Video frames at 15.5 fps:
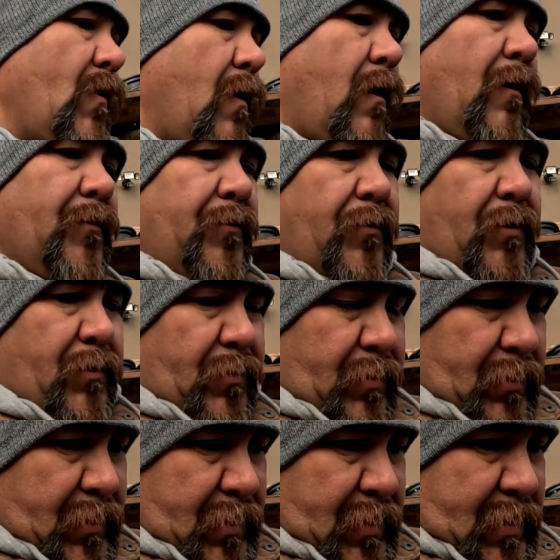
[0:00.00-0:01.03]
on the road.
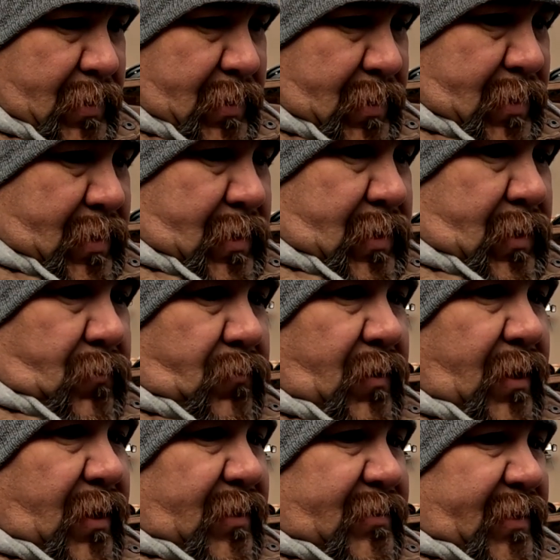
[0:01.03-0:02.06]
We
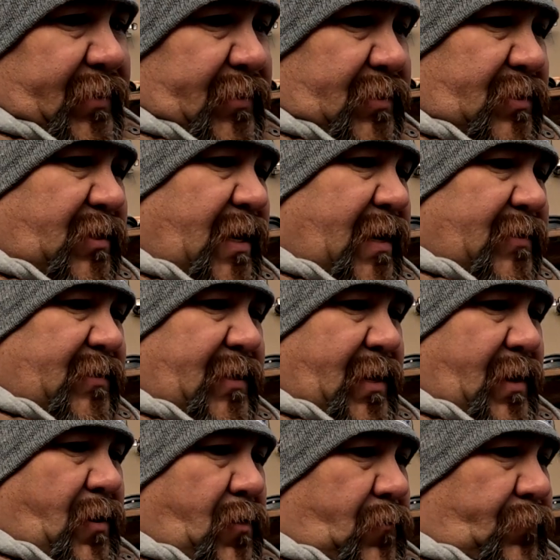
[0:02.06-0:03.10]
got to take this chassis
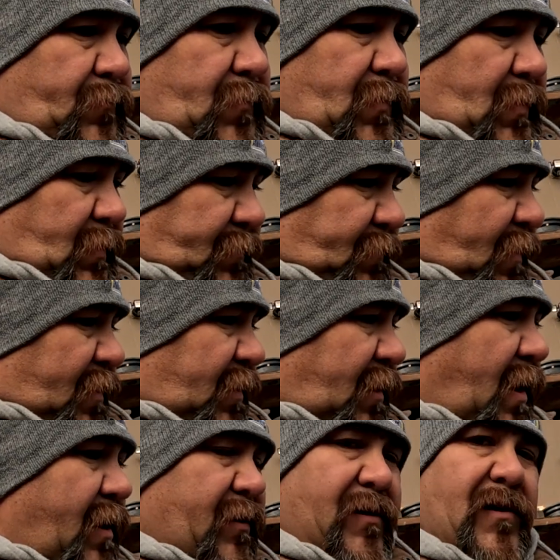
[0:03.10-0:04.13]
out. Finally
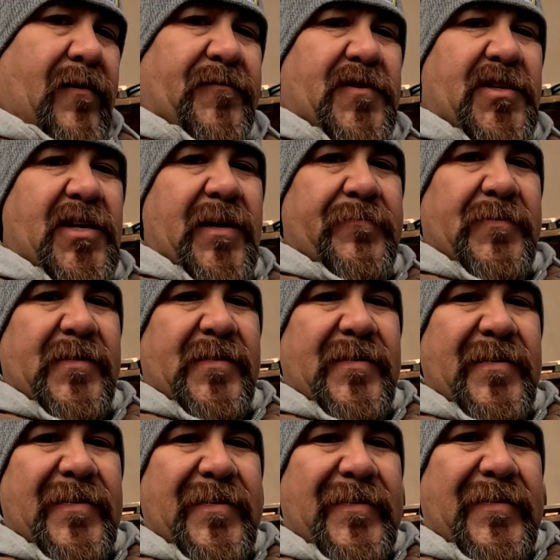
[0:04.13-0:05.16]
got enough
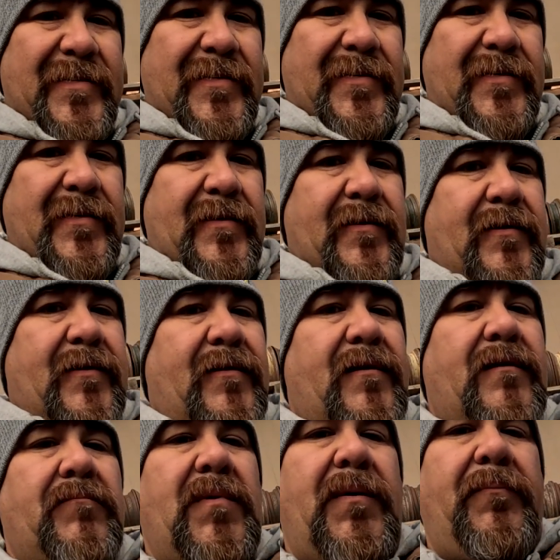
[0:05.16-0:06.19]
chips
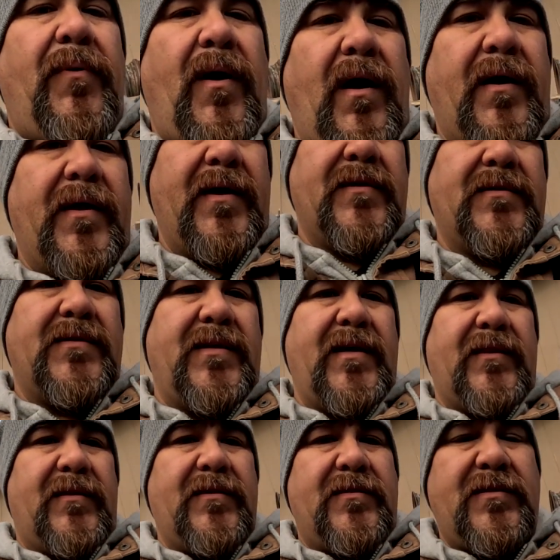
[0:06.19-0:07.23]
in my pocket to
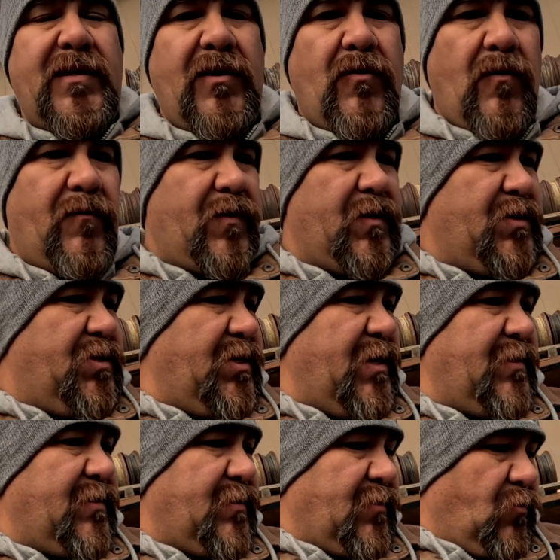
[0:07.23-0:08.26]
get this thing over to
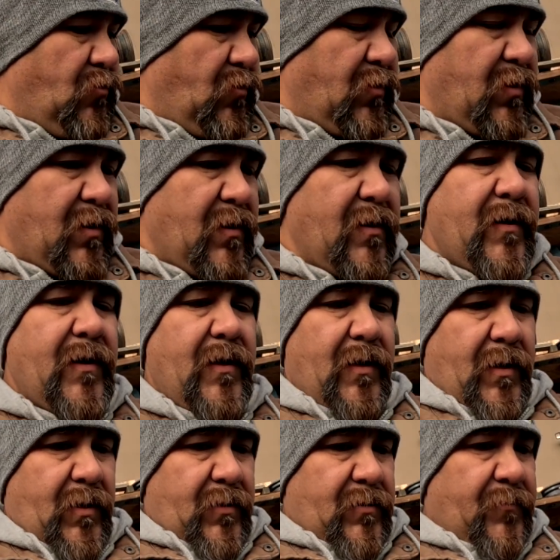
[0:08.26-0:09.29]
Jason to order
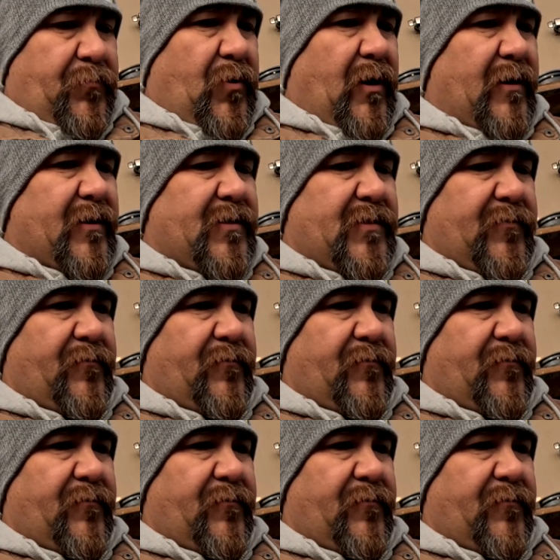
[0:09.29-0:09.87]
the parts